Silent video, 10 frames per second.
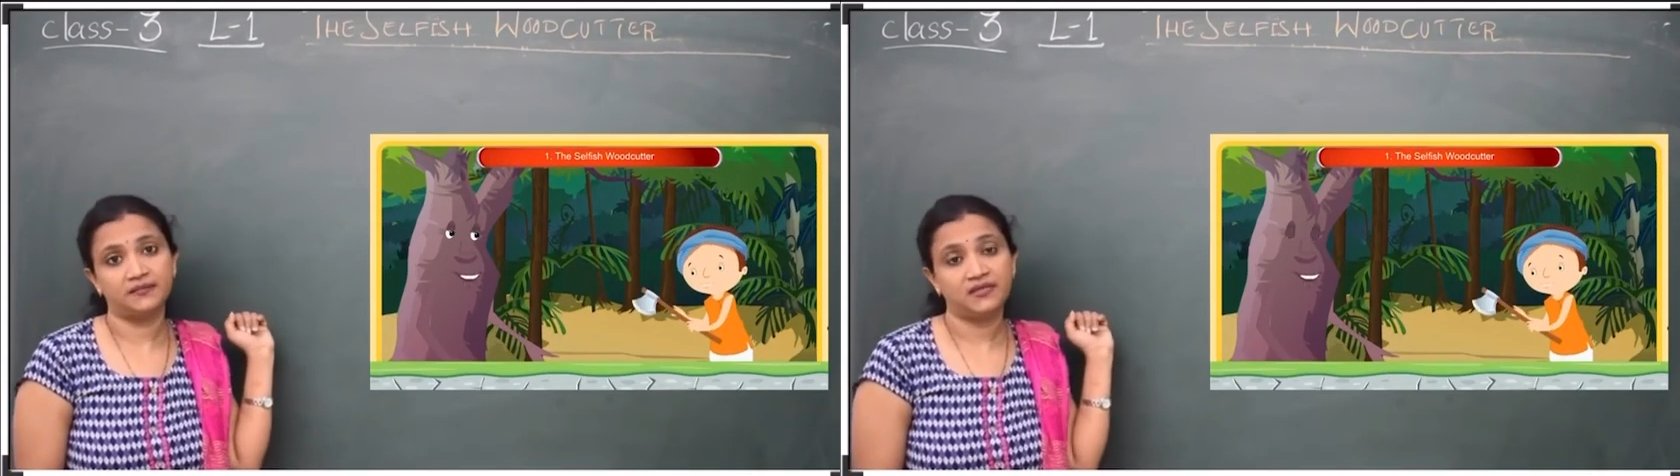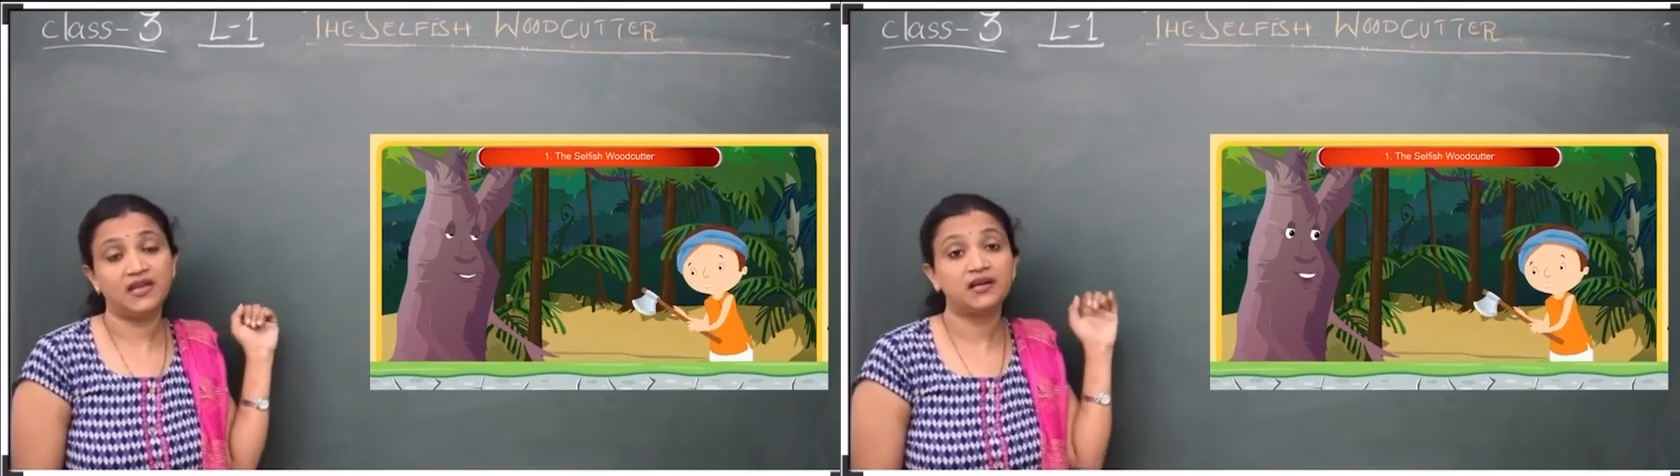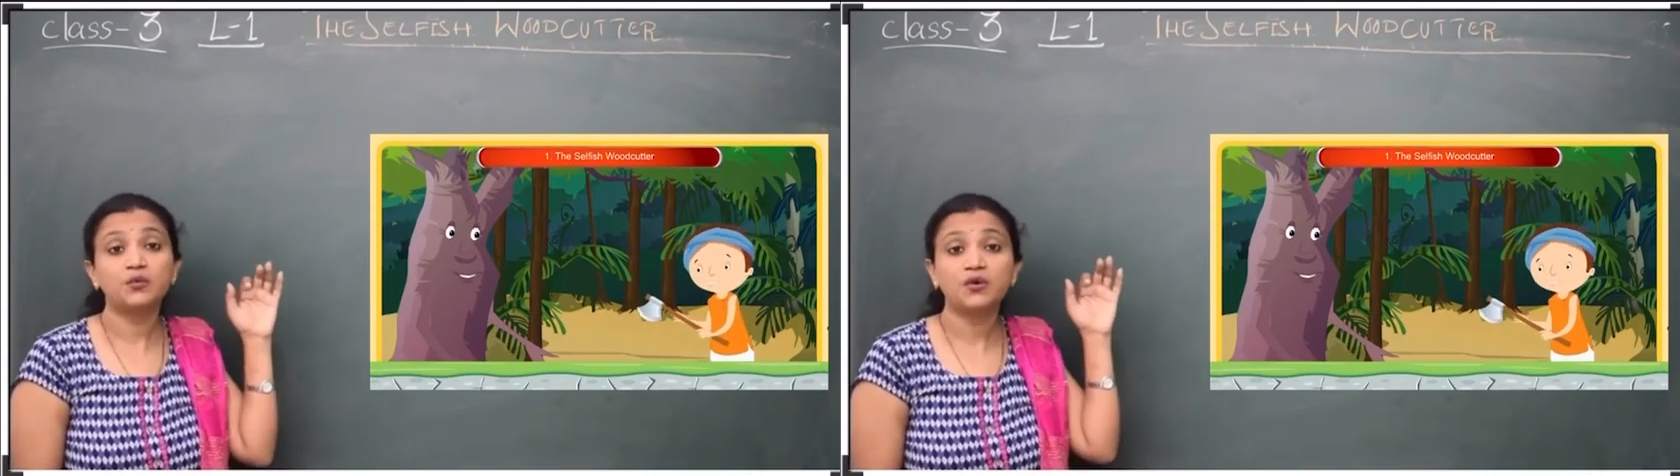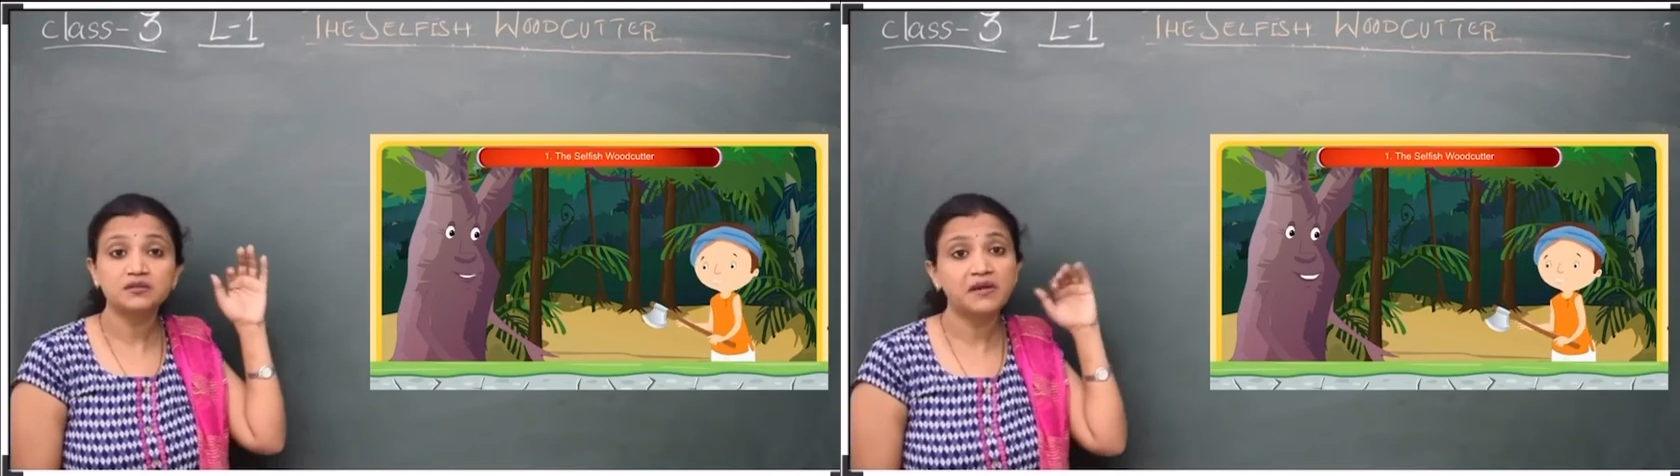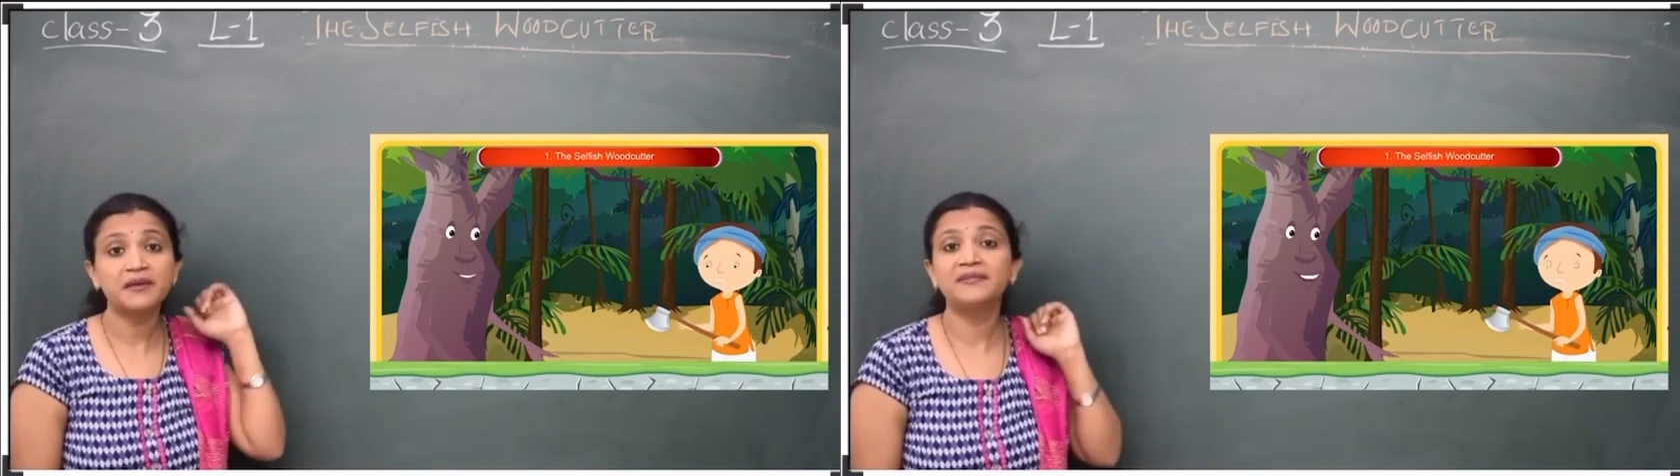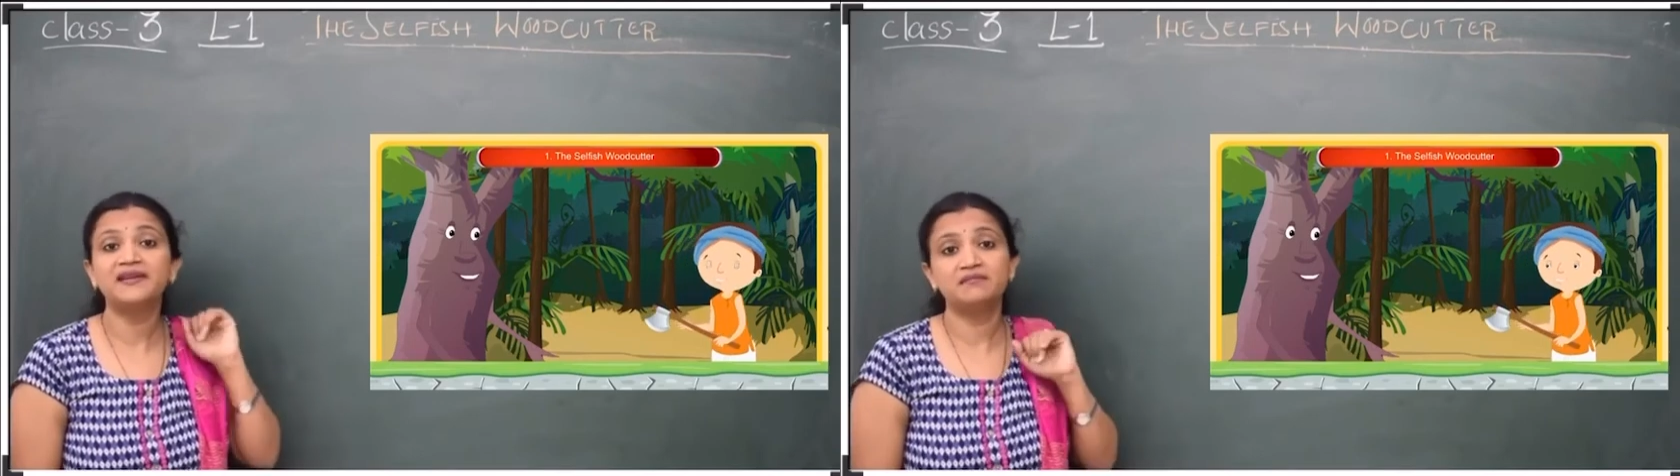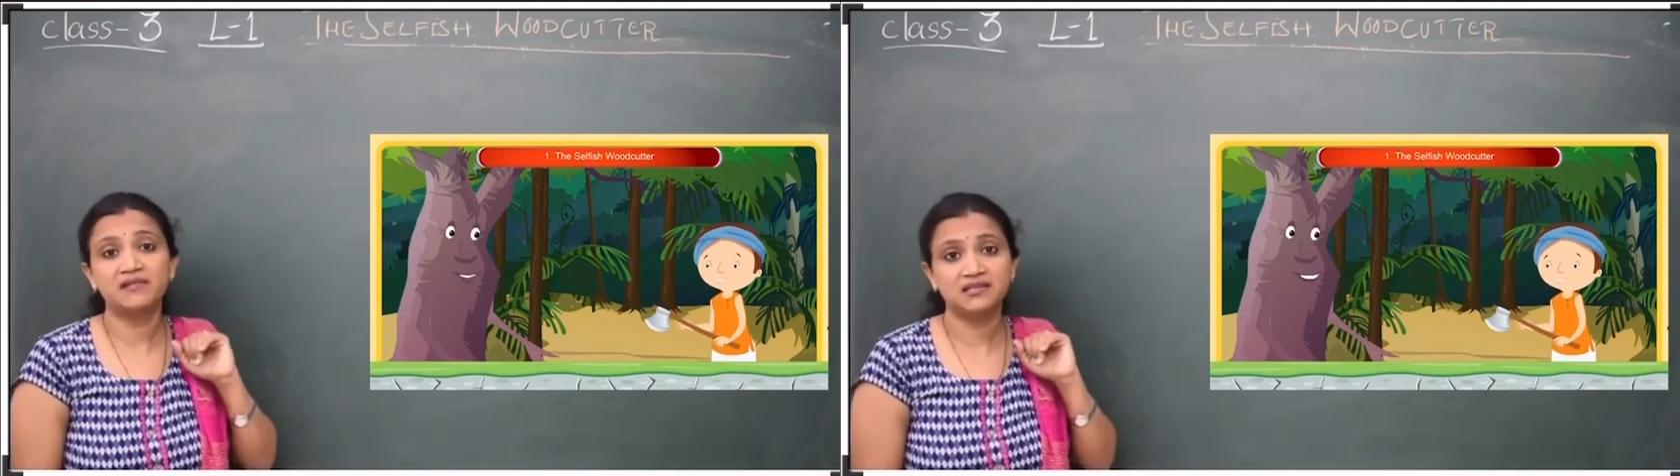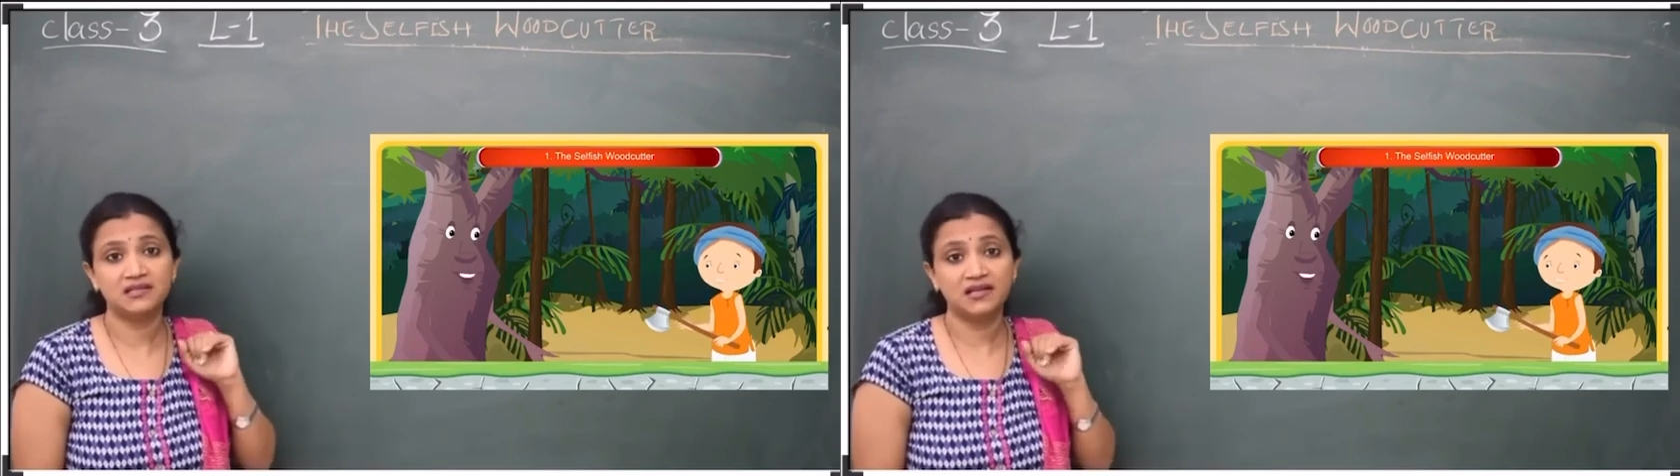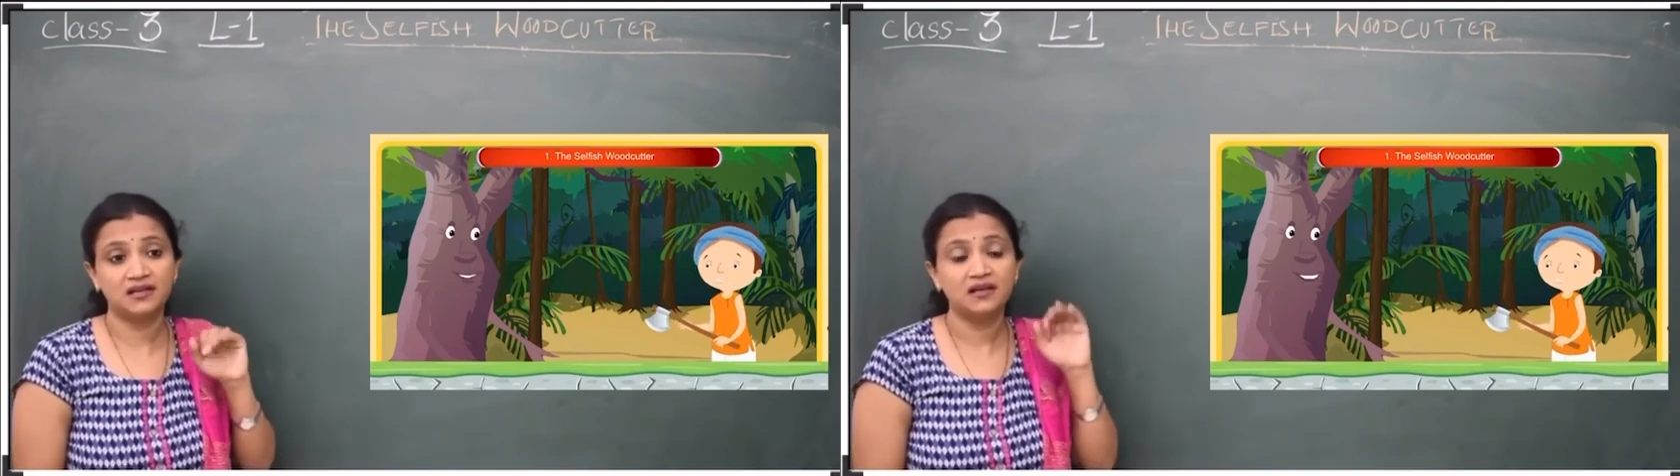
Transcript: That was my big mistake.